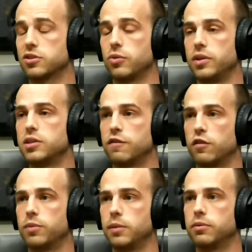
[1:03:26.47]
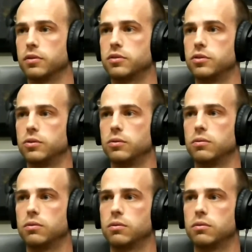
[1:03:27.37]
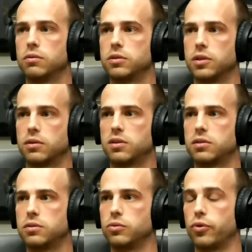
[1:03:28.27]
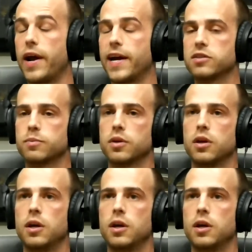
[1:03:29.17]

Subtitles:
so easy for people to grasp.